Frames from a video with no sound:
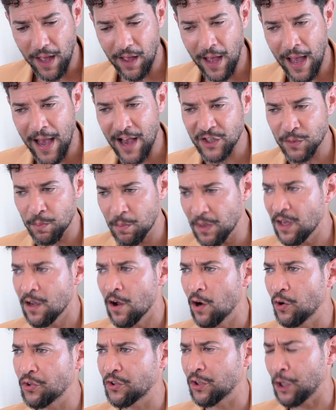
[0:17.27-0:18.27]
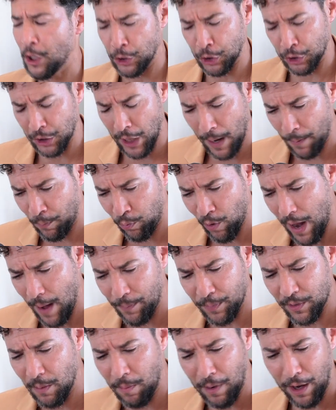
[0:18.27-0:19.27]
ask Migos, like, stop
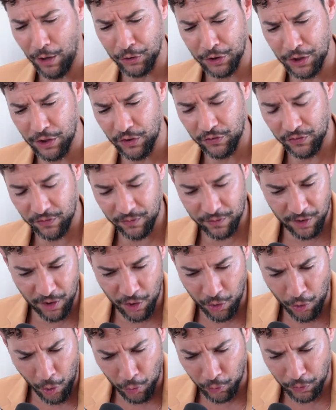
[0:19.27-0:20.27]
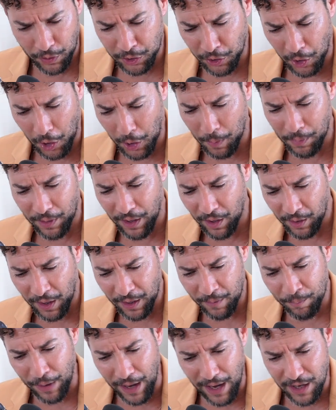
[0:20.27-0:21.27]
rapping about this, you know, only talk about
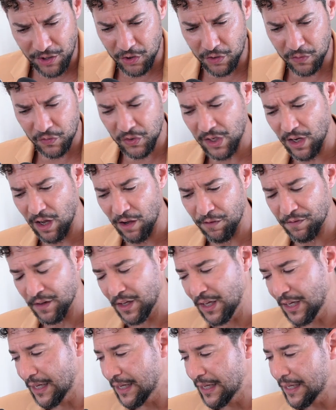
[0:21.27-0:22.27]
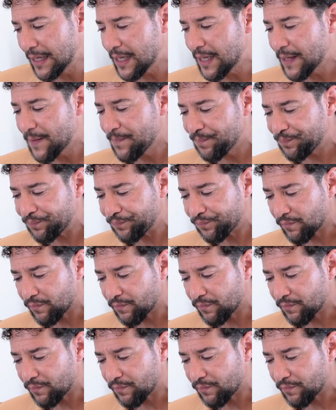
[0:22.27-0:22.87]
like positive stuff. Yeah.